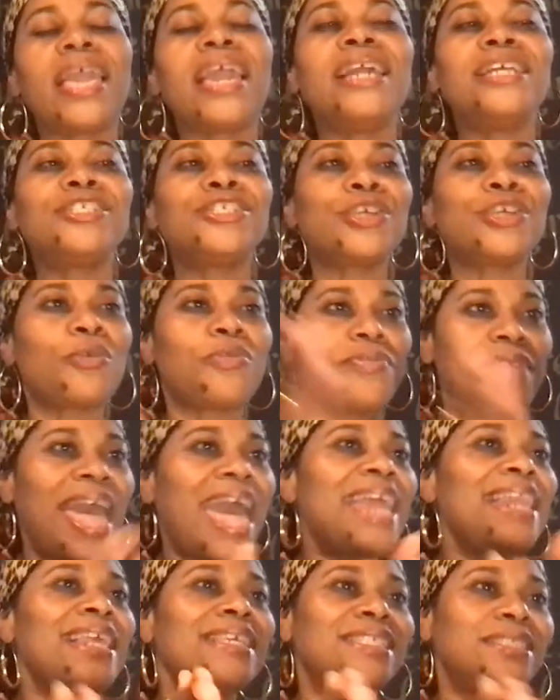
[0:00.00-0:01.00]
And so
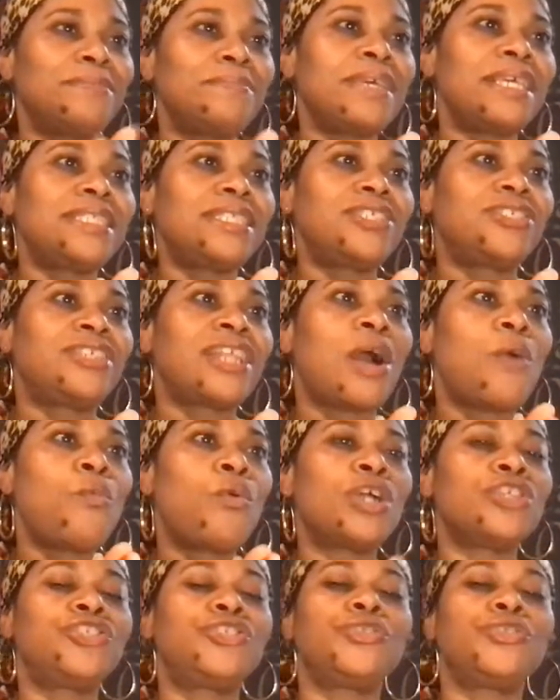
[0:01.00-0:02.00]
that is the message that I
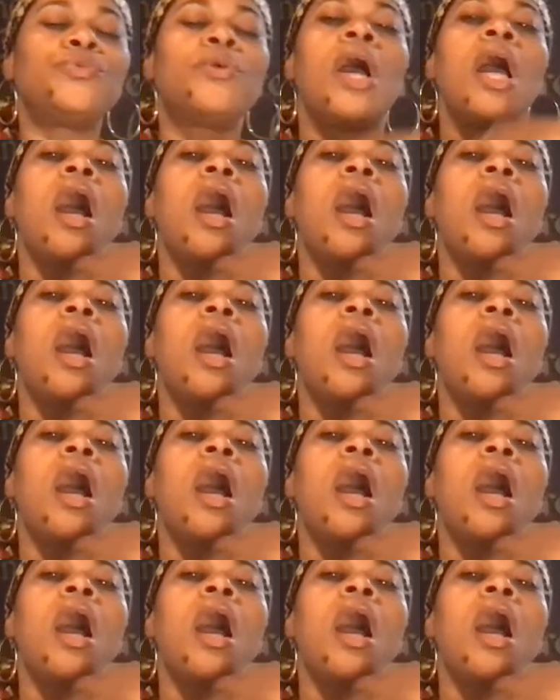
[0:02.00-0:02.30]
want you